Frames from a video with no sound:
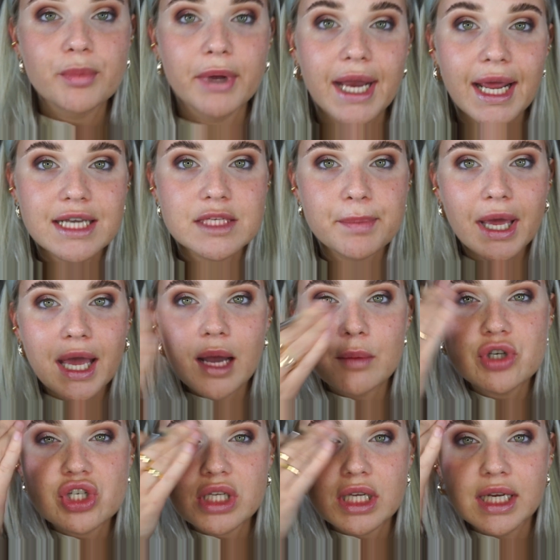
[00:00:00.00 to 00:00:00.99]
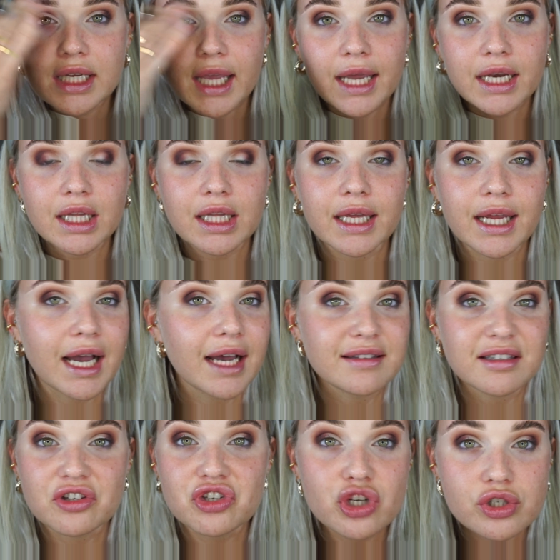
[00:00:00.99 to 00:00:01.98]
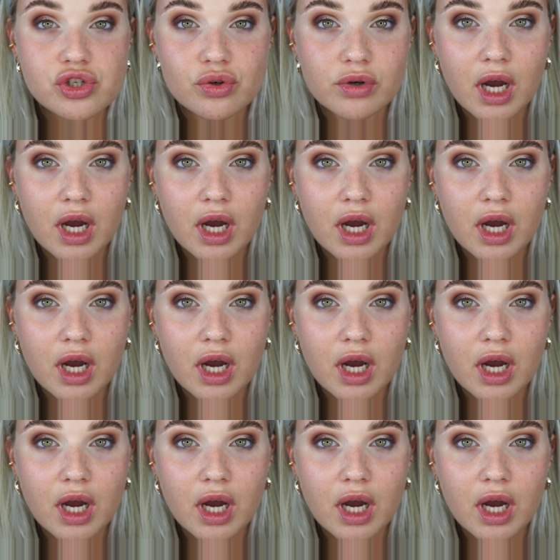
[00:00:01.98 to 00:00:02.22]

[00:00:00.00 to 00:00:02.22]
my next bit, I'm just going to kind of like add a neutral